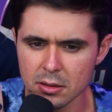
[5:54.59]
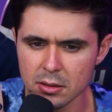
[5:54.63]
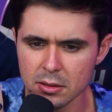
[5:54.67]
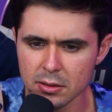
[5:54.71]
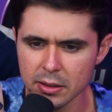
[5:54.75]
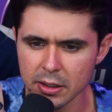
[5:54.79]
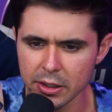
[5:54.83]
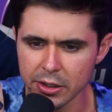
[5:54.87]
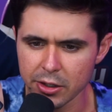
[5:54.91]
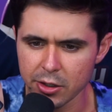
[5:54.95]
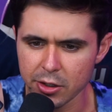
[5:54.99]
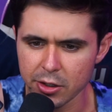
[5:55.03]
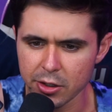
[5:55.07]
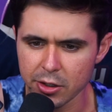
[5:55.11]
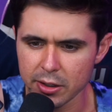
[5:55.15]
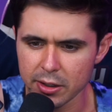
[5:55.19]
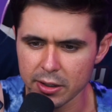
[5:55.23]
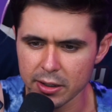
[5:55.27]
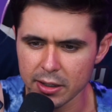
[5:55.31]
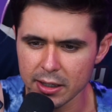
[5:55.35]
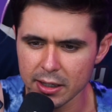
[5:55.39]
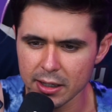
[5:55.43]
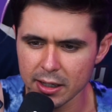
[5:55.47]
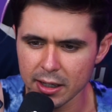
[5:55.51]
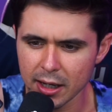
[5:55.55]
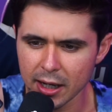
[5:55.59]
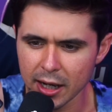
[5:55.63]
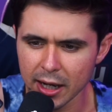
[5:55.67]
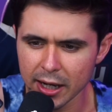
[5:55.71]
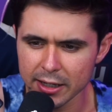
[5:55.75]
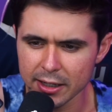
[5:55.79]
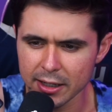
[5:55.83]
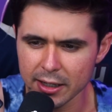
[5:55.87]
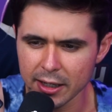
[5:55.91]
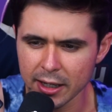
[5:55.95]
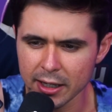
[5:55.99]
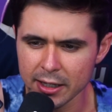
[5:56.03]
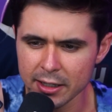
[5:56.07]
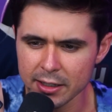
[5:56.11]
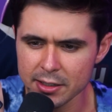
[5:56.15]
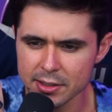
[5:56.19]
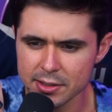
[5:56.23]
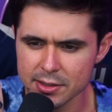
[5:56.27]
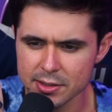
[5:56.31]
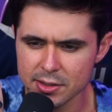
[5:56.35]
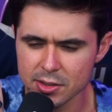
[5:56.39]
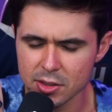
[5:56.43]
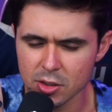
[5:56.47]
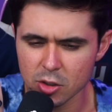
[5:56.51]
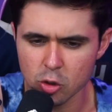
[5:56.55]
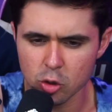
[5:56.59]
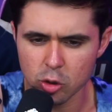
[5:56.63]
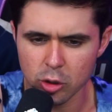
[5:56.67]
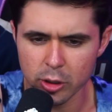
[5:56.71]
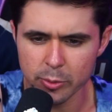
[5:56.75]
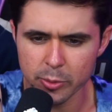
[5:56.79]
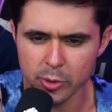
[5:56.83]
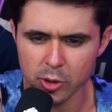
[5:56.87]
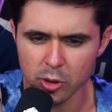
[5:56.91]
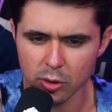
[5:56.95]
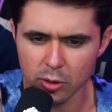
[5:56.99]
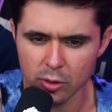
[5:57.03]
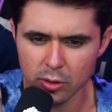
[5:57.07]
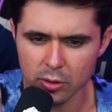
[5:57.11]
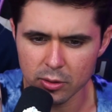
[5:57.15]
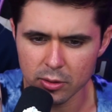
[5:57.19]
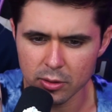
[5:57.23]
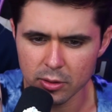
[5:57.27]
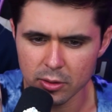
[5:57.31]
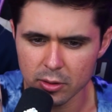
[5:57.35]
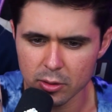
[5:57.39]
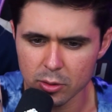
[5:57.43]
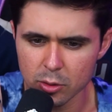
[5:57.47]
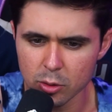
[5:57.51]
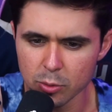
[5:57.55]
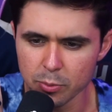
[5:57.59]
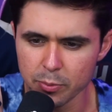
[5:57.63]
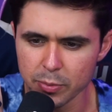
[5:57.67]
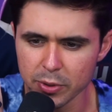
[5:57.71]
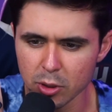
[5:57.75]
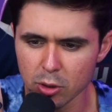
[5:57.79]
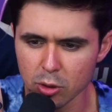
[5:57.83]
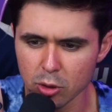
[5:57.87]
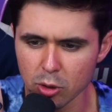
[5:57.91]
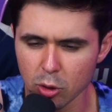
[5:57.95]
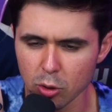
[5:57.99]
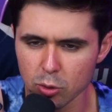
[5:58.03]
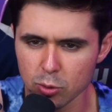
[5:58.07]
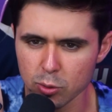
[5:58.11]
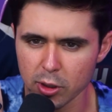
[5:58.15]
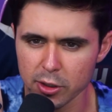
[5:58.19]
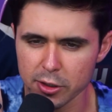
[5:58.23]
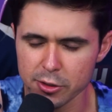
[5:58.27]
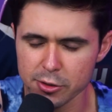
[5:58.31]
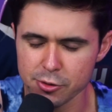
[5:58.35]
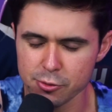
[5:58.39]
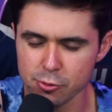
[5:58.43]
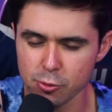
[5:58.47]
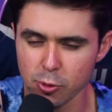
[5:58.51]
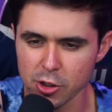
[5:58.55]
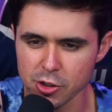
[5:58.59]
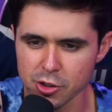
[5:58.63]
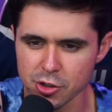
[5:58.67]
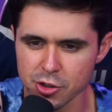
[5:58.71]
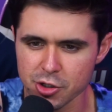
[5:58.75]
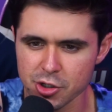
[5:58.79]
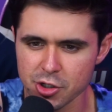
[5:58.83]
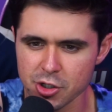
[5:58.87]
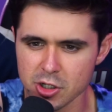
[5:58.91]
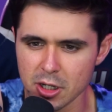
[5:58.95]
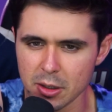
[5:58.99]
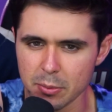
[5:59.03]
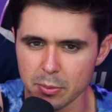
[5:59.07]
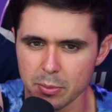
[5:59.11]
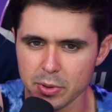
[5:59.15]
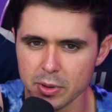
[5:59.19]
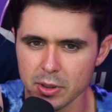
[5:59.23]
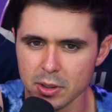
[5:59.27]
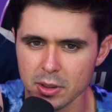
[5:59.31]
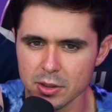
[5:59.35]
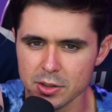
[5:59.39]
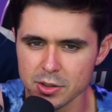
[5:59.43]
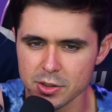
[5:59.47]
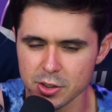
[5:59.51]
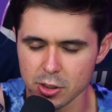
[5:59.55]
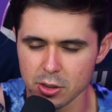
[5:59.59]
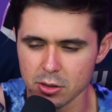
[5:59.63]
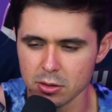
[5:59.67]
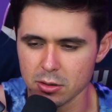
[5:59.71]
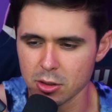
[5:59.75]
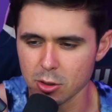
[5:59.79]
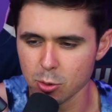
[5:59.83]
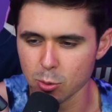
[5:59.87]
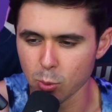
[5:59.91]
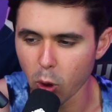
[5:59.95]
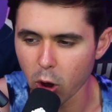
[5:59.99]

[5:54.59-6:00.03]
That you're a heinous criminal who built Goldwater Roger's ship. So you